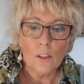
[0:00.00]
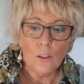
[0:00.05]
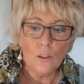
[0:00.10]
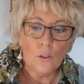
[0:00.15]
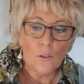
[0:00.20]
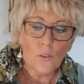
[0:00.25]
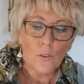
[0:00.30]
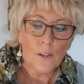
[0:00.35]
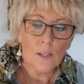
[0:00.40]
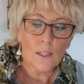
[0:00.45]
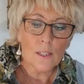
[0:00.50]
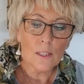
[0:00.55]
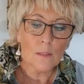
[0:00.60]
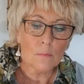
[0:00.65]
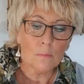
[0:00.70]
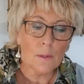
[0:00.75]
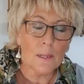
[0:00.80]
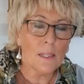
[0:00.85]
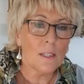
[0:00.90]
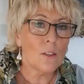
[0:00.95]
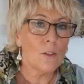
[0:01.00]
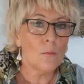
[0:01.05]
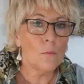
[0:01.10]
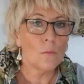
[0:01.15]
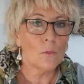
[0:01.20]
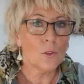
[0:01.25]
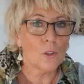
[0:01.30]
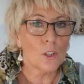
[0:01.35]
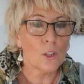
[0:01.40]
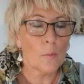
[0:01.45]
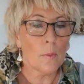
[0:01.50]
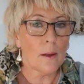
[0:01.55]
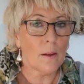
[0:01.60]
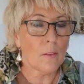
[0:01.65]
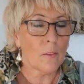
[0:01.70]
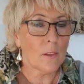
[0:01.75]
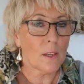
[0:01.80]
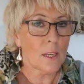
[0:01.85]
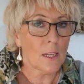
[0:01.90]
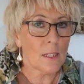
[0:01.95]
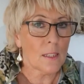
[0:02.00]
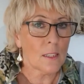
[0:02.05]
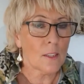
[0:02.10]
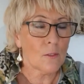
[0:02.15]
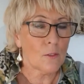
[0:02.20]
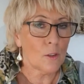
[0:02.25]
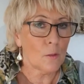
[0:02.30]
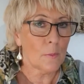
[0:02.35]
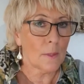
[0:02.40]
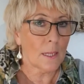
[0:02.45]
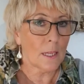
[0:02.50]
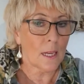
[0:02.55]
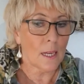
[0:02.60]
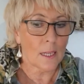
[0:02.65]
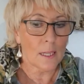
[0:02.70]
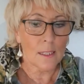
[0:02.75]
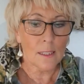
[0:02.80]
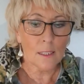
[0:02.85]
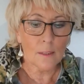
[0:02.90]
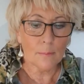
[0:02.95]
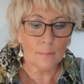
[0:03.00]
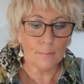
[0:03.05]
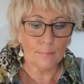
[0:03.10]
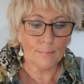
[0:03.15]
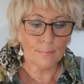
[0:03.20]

Nothing's been done much about these grooming gangs.